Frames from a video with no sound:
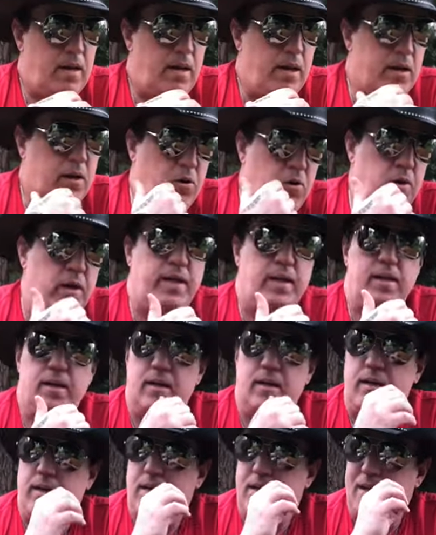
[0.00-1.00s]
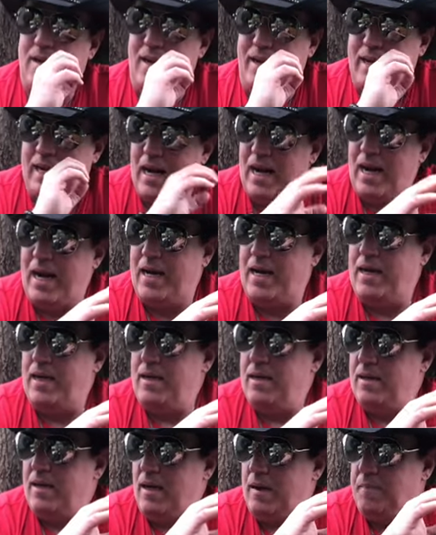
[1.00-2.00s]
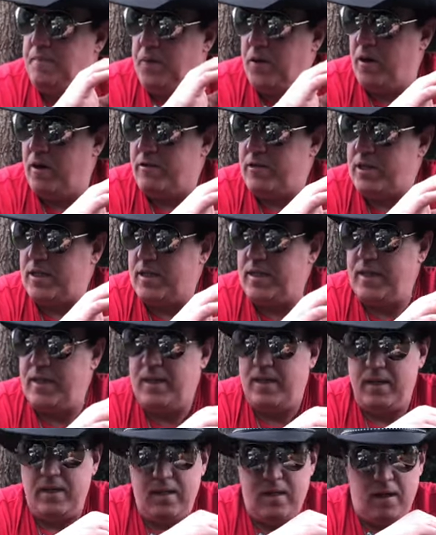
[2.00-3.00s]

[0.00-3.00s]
I got it, I purchased it.